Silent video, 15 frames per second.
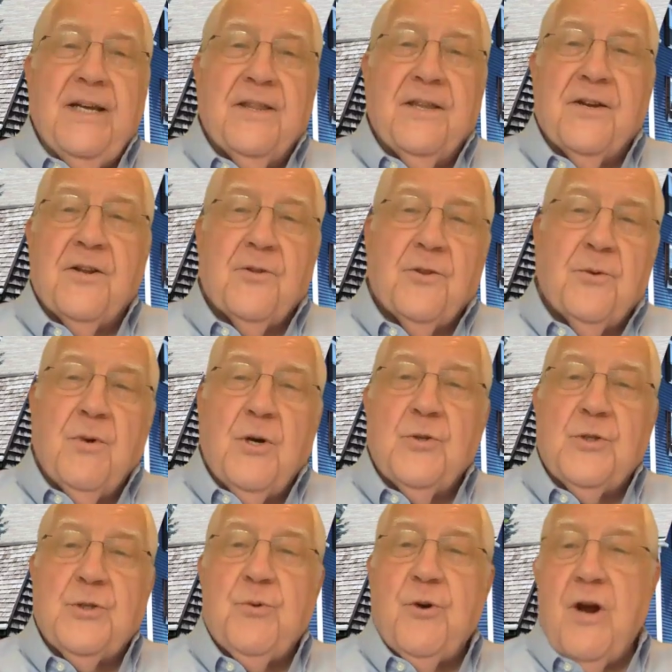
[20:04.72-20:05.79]
that are the
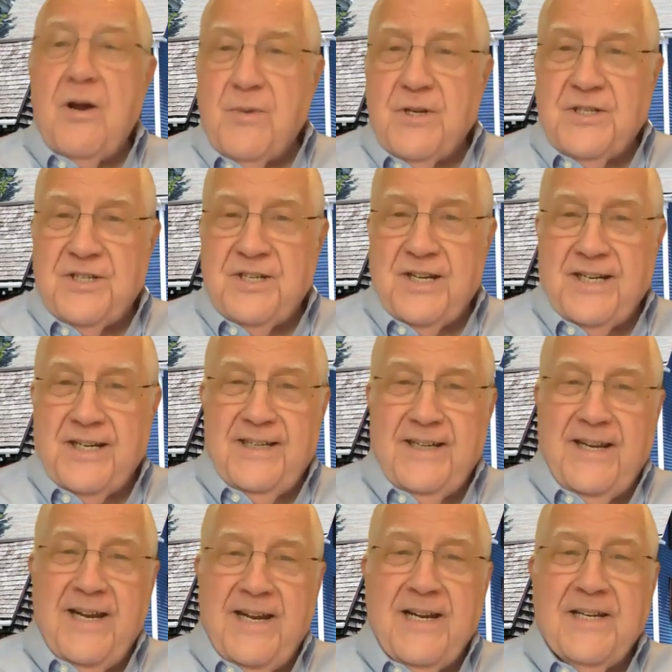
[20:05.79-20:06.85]
most promising.
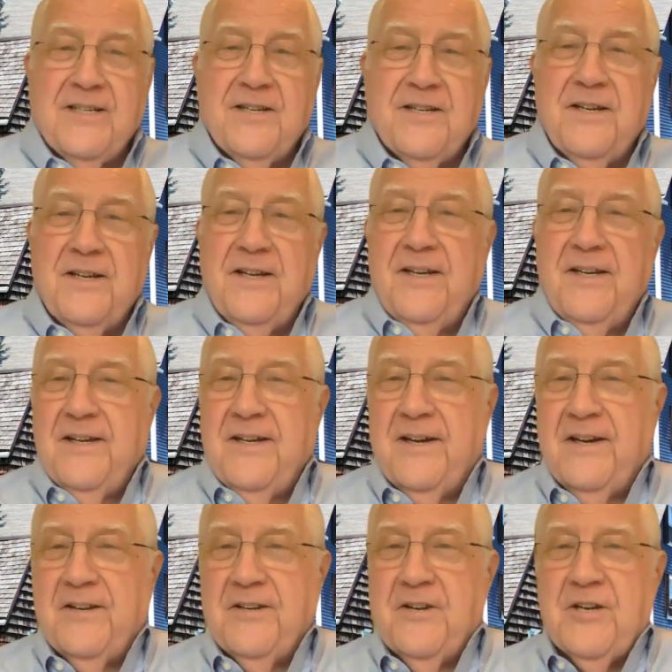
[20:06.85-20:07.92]
And
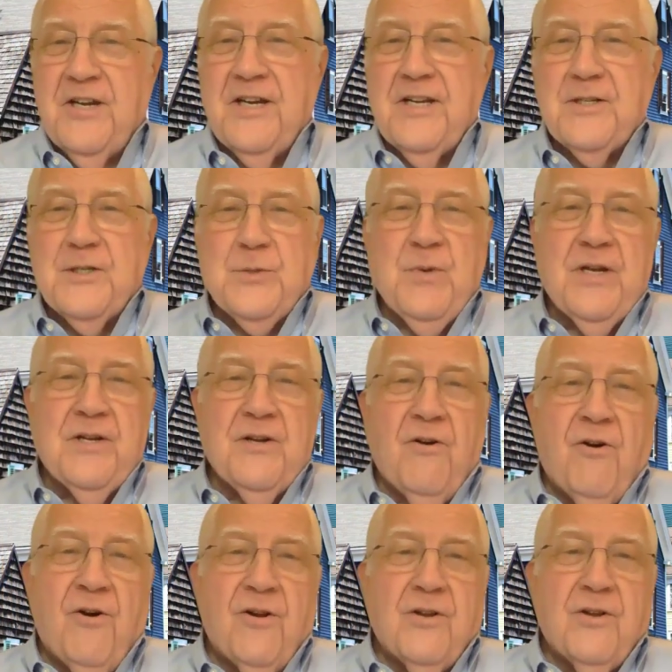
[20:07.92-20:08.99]
uh, you can't spend
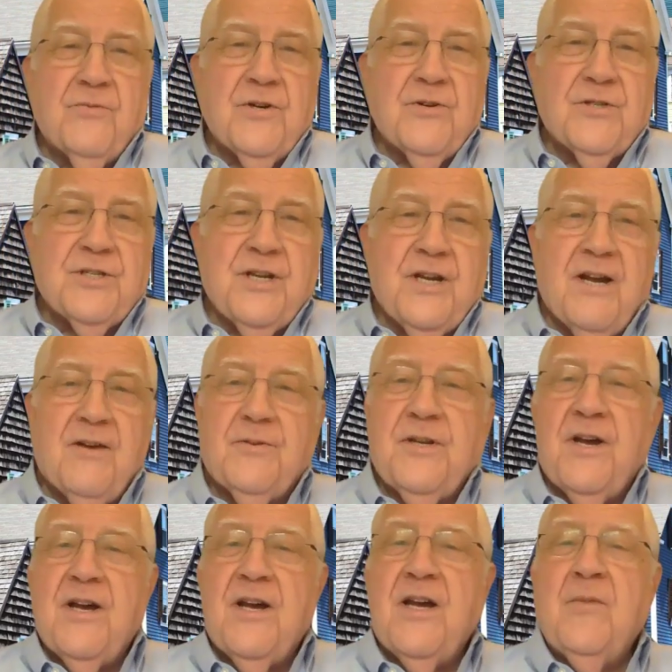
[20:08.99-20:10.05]
all of your staff
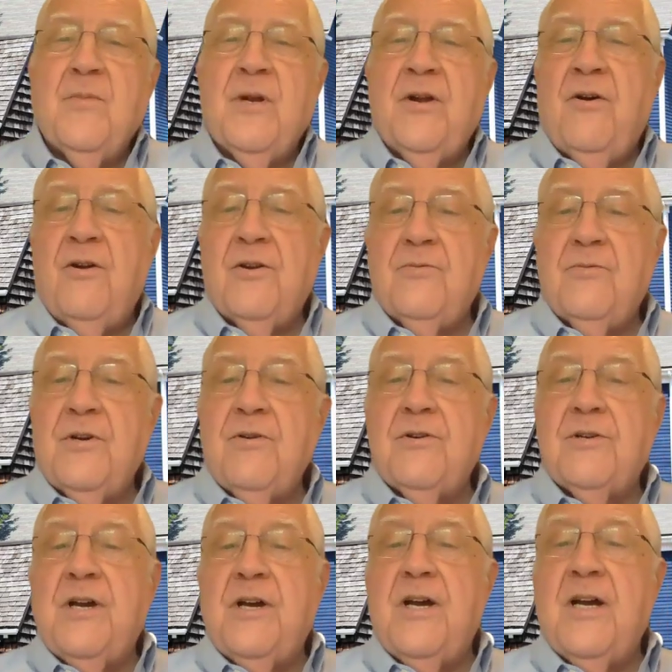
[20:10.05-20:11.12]
time and all of
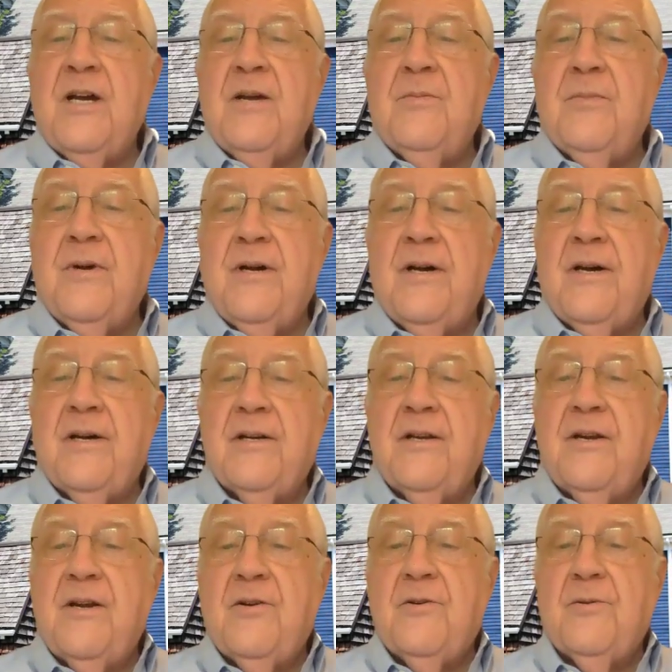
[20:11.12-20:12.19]
your time, uh,
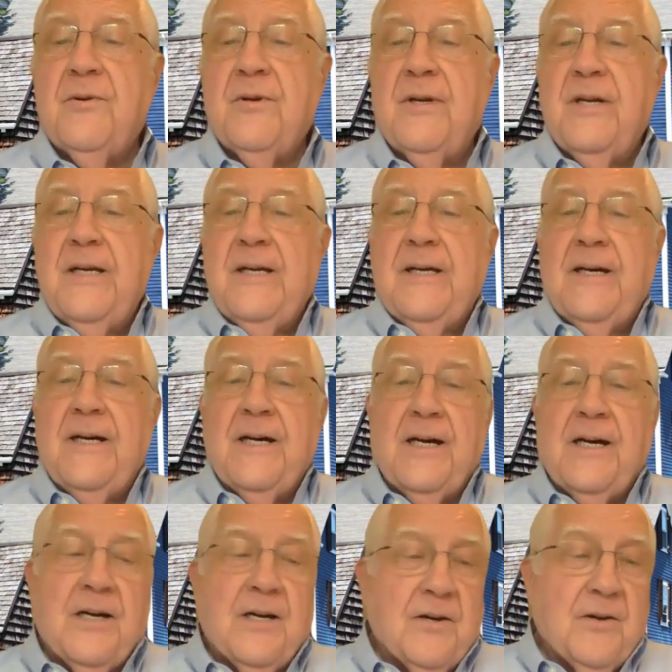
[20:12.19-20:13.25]
you know,
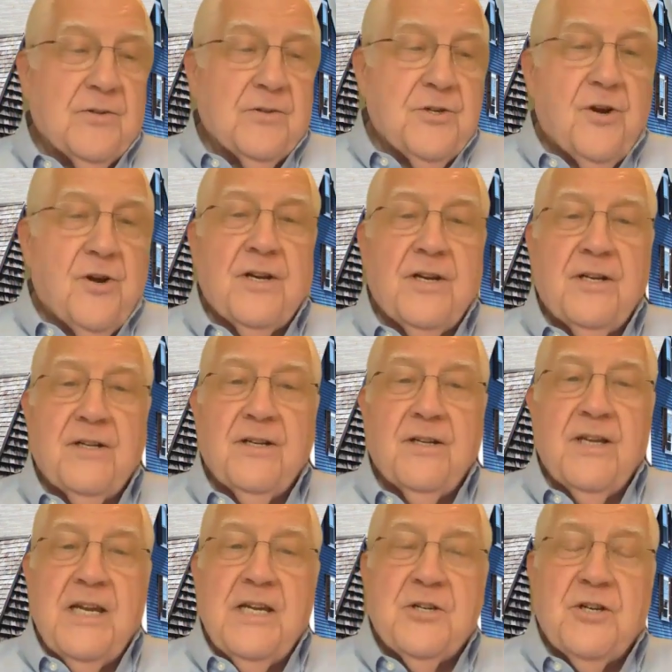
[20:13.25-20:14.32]
uh, talking to
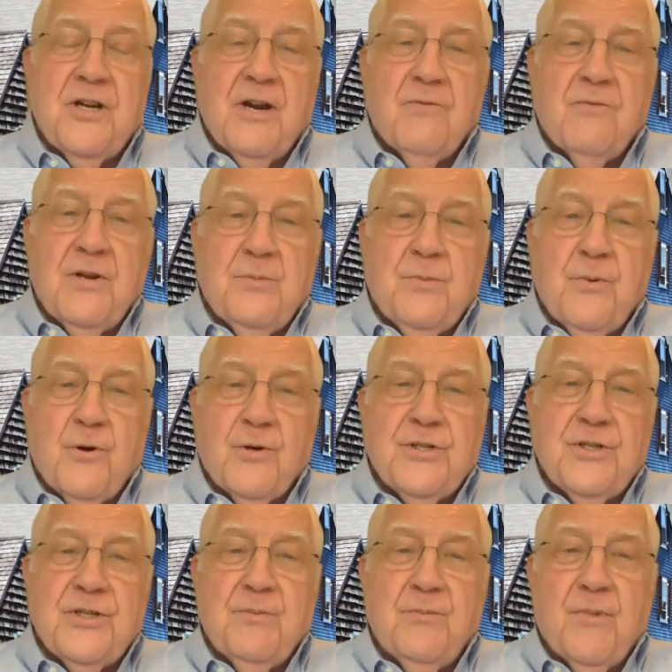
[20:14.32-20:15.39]
each and every
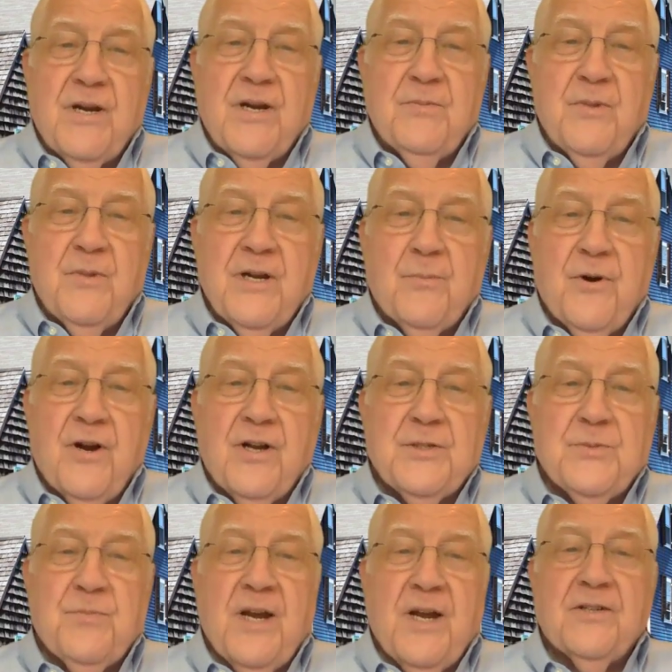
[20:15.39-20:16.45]
person that might be a
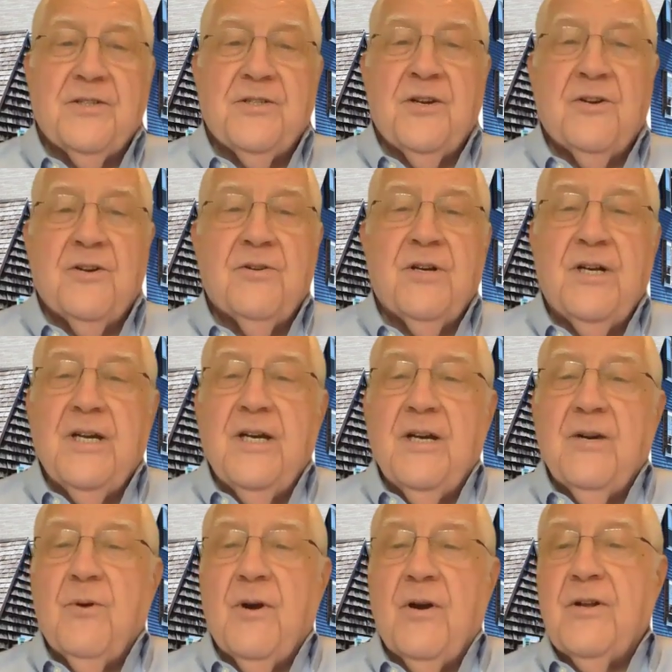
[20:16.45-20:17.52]
prospect. So
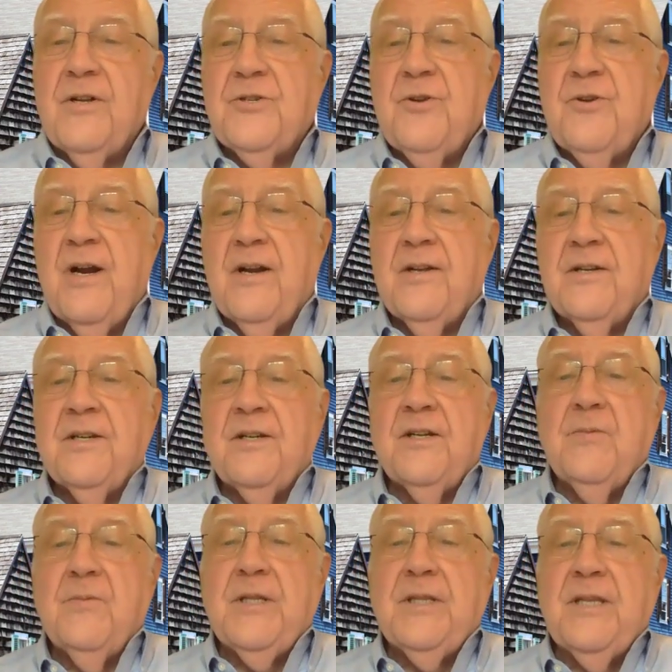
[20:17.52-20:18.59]
we're going to try to
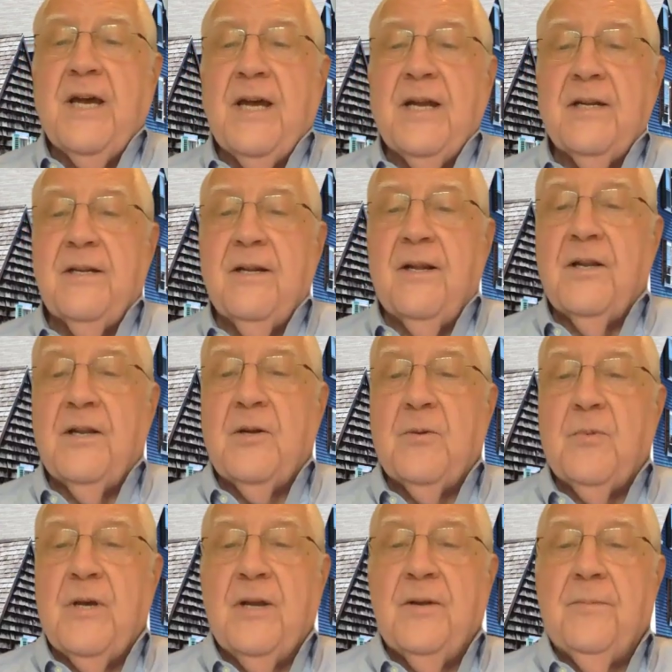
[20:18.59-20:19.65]
delimit that a little
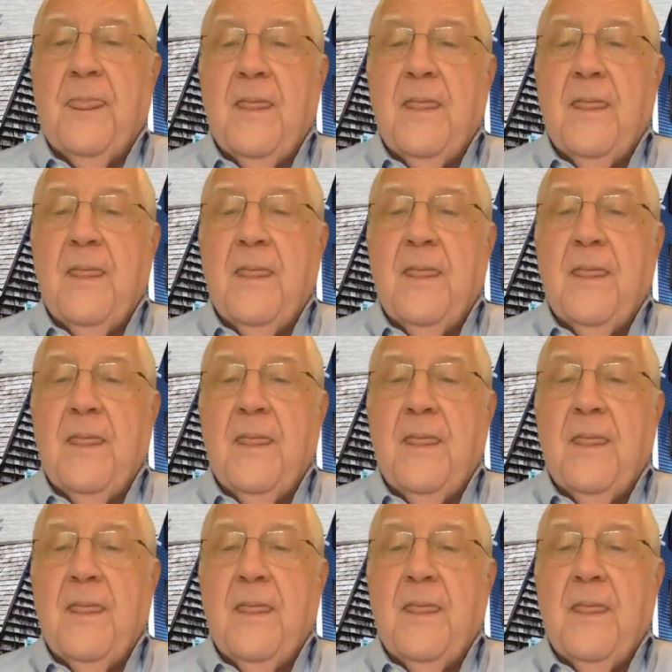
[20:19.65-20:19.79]
bit.